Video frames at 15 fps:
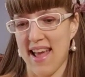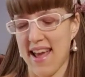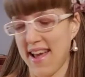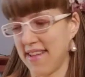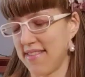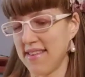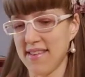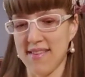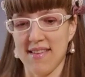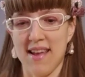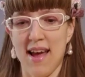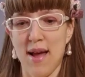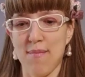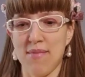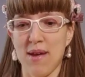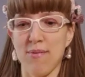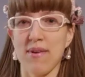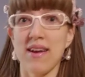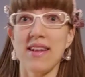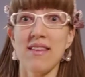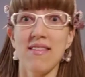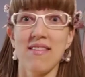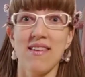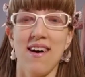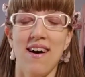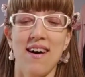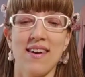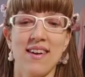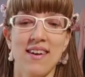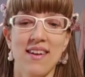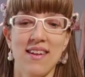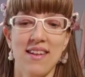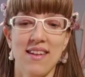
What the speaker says: And this time they were in stock.